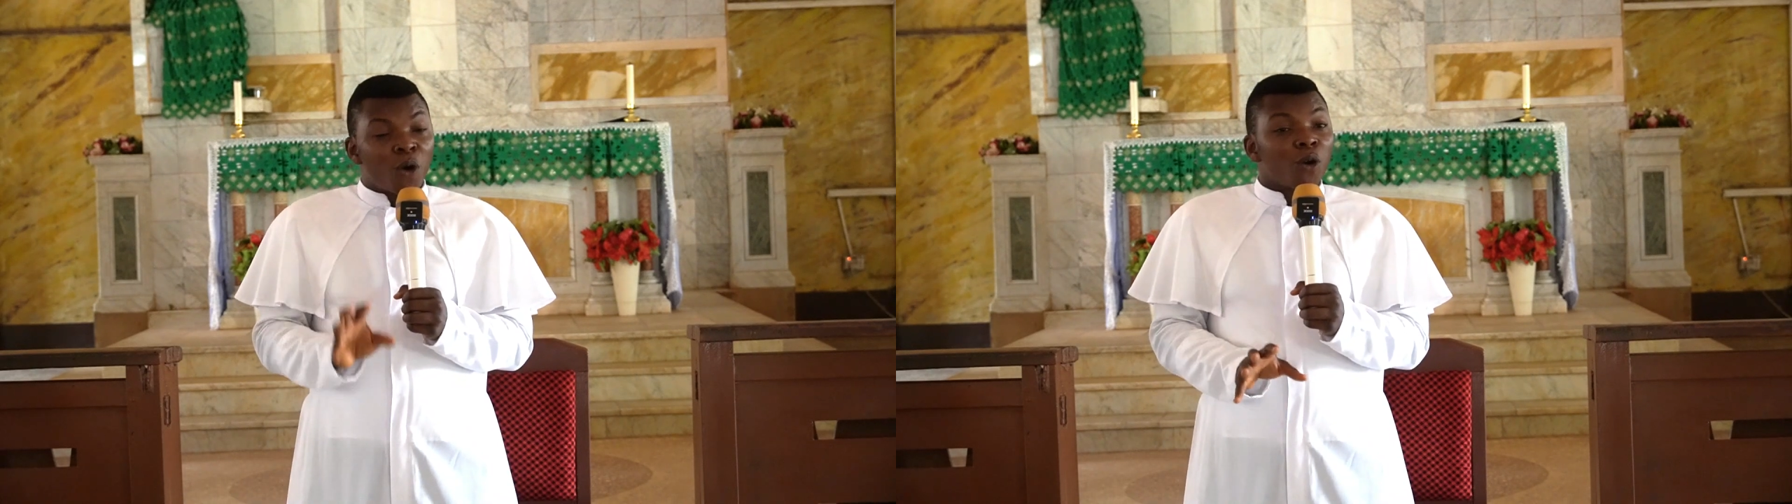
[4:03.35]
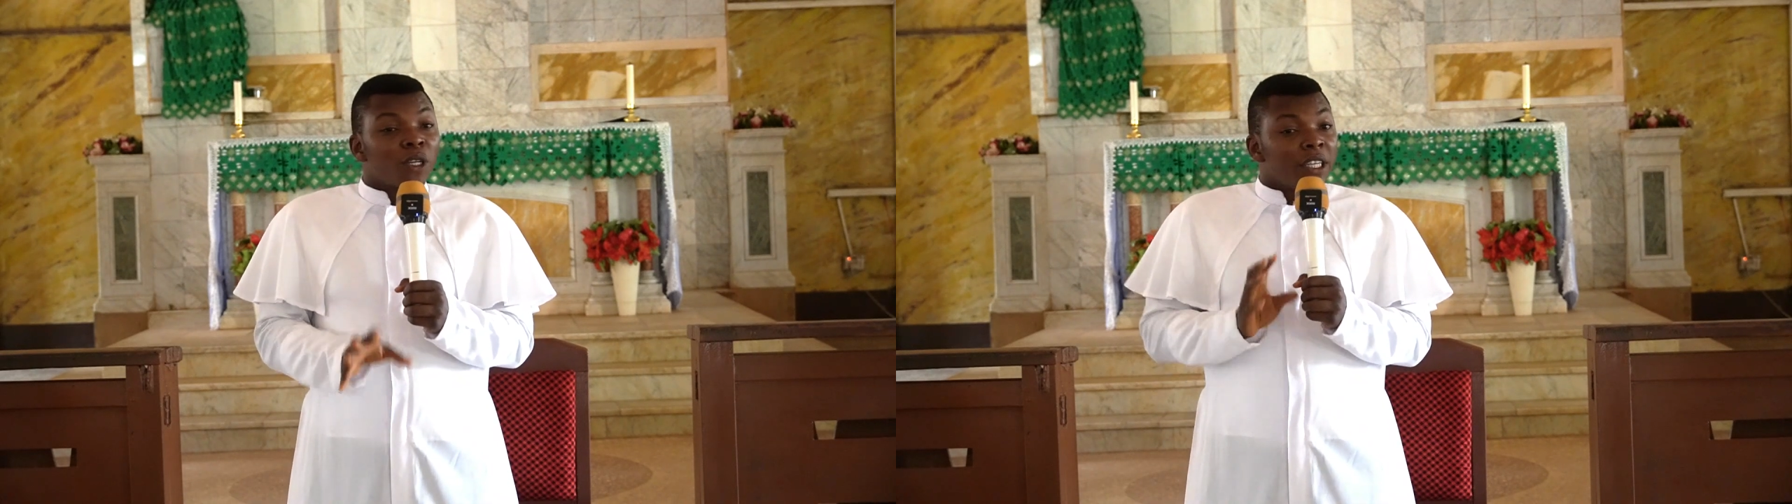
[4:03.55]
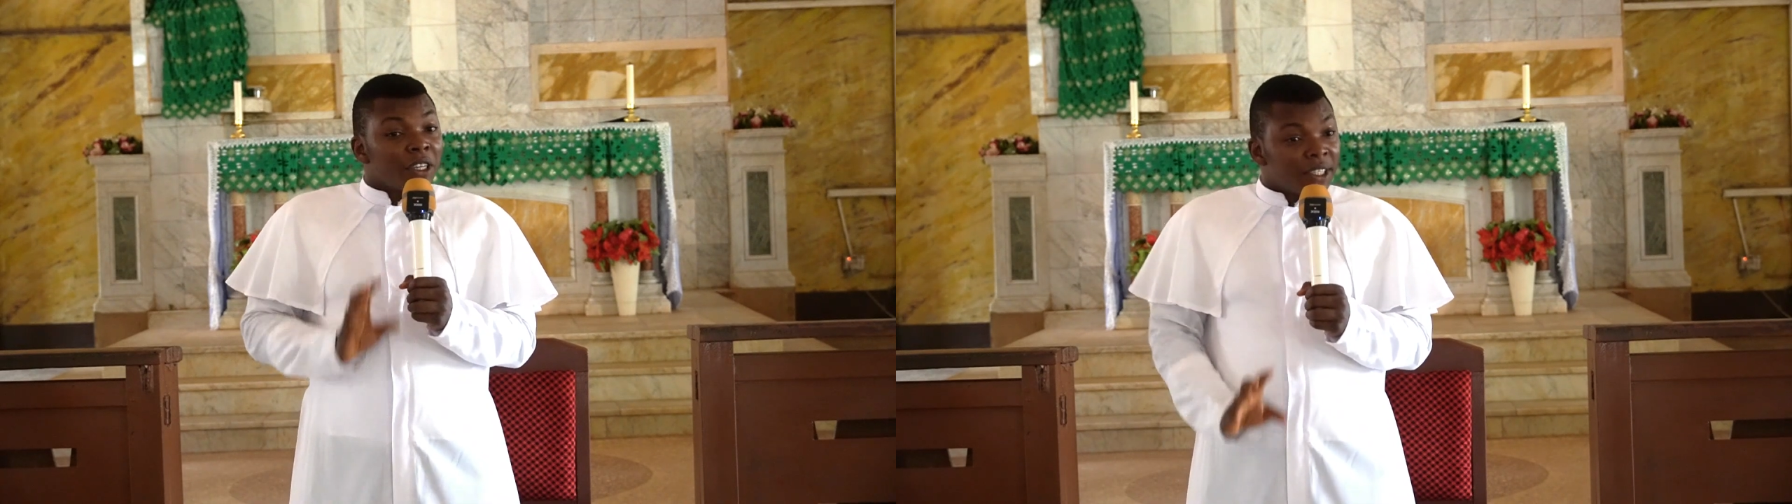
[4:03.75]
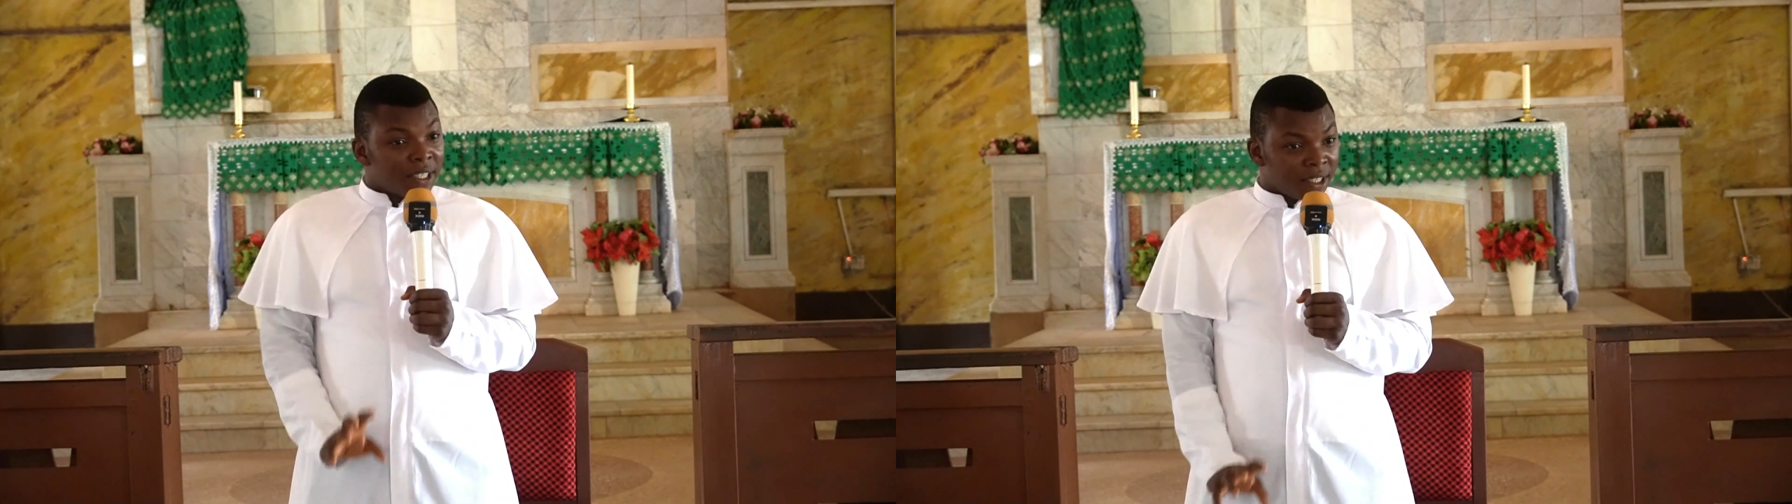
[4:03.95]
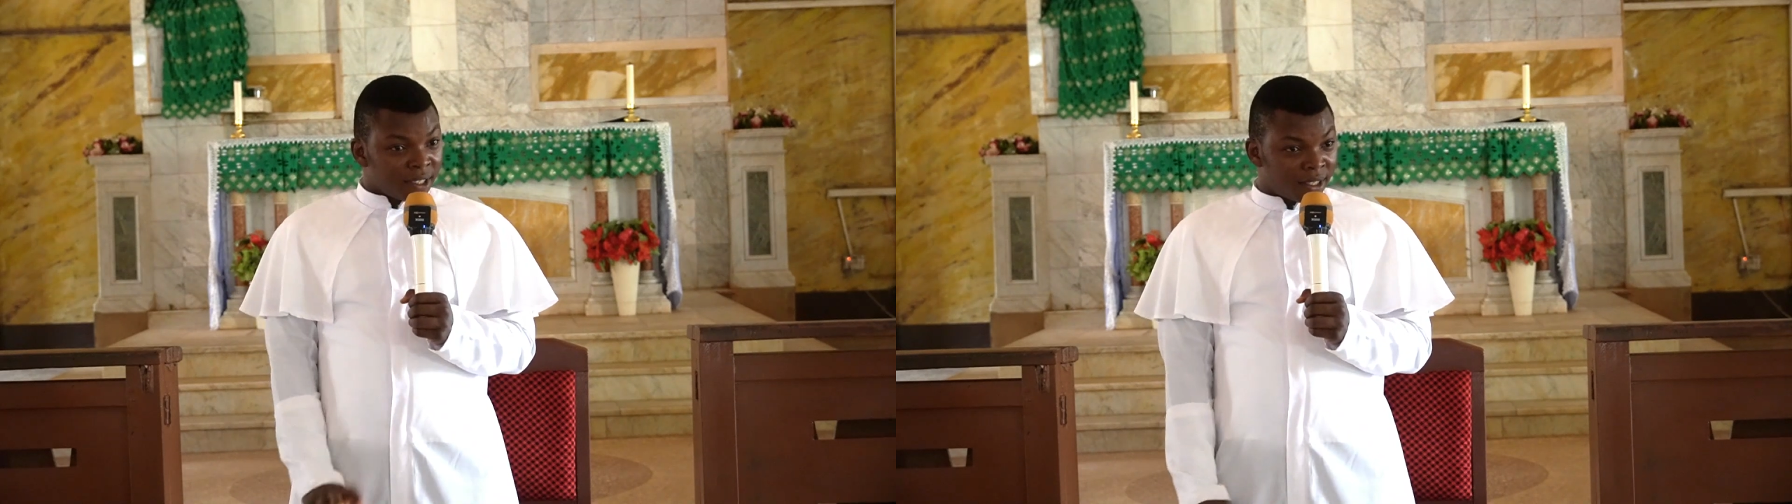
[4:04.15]
all the
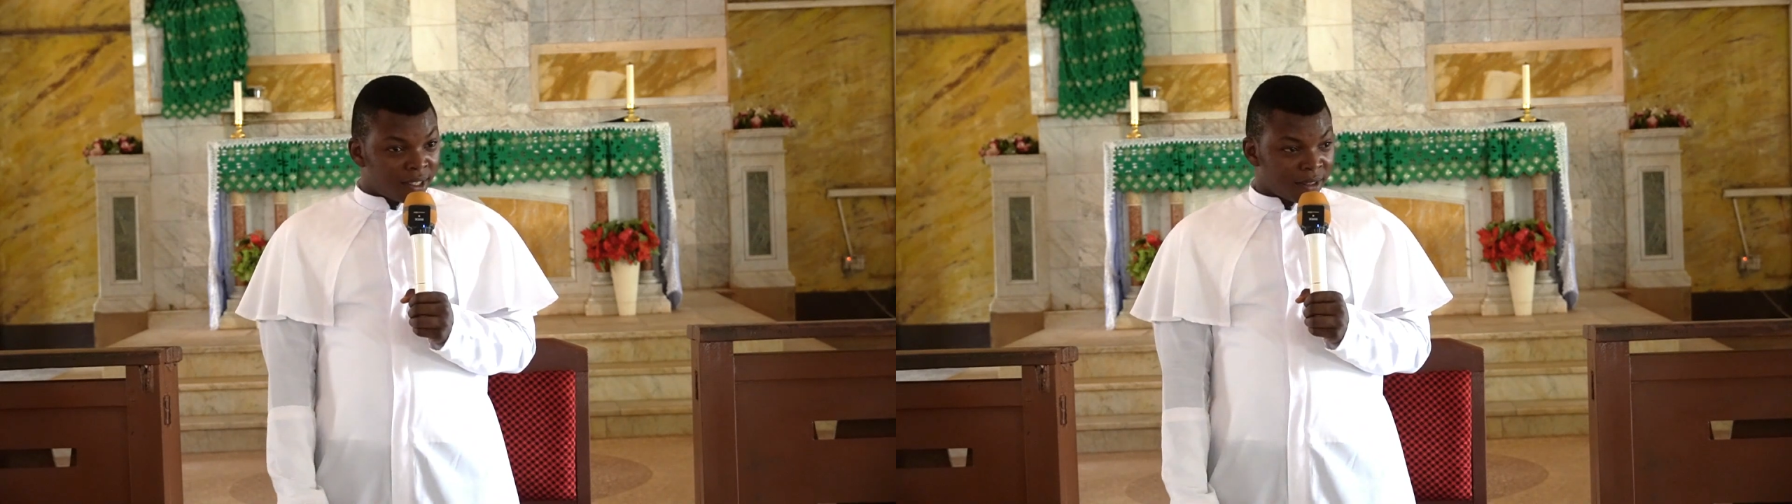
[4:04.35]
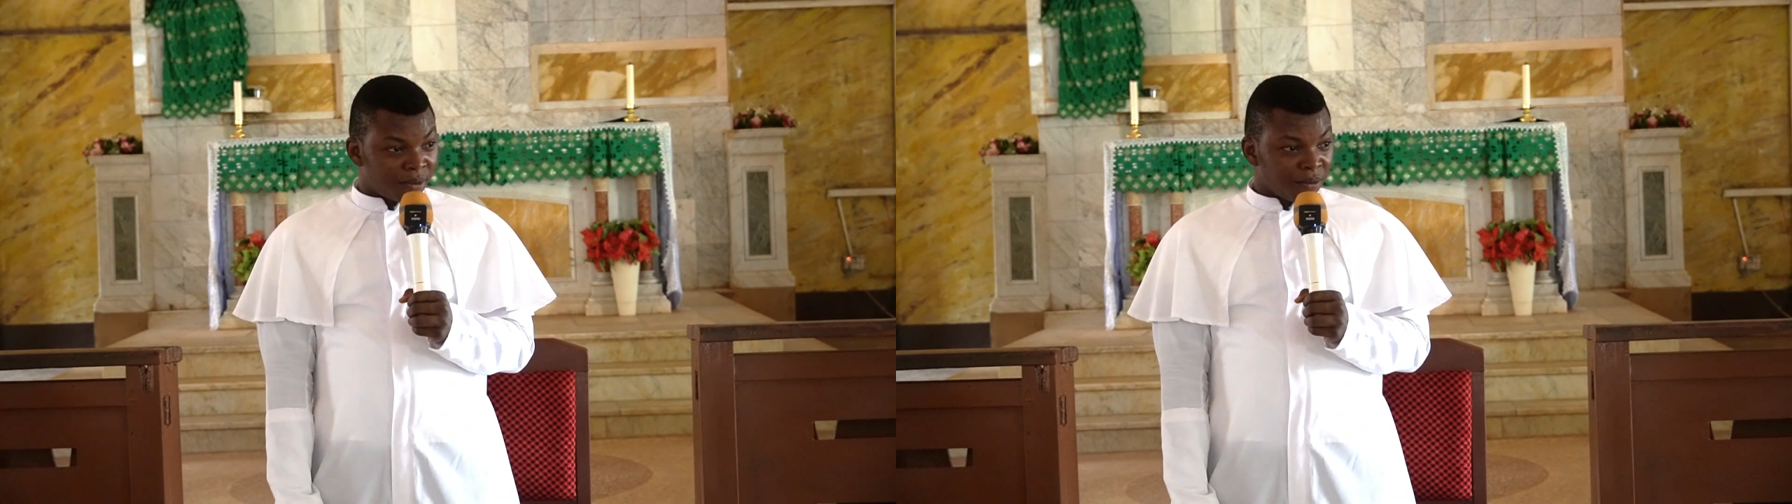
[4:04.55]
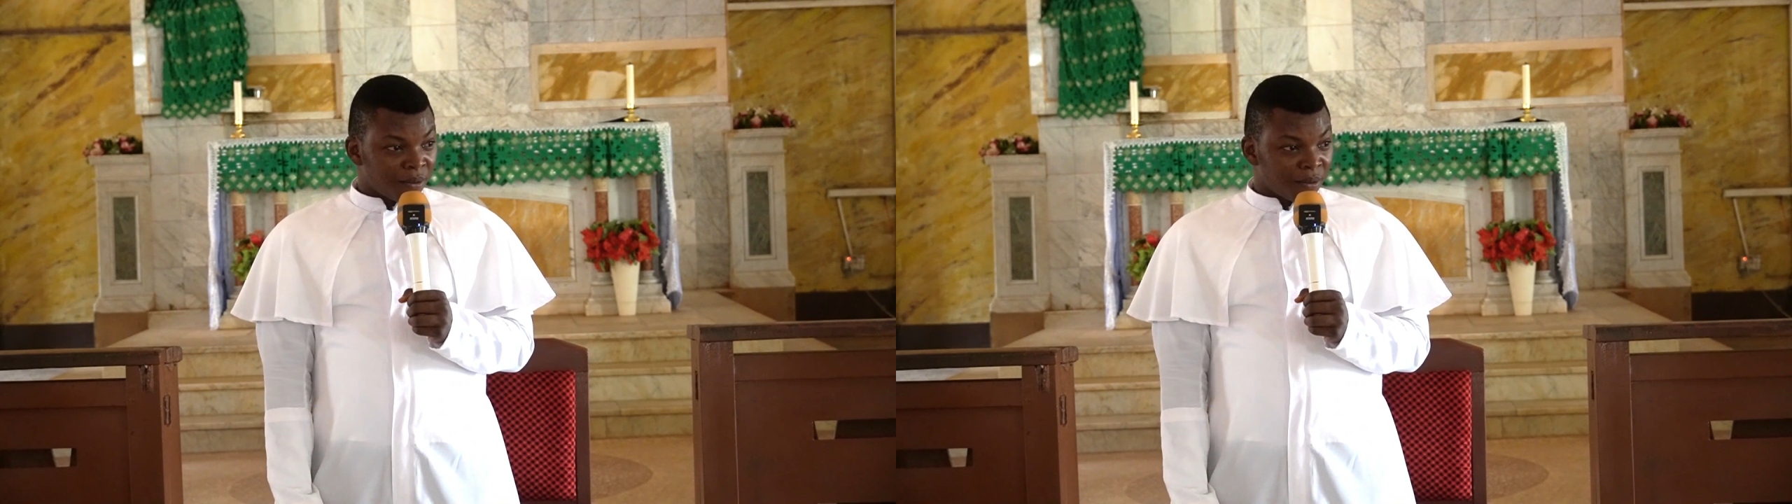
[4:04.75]
reasons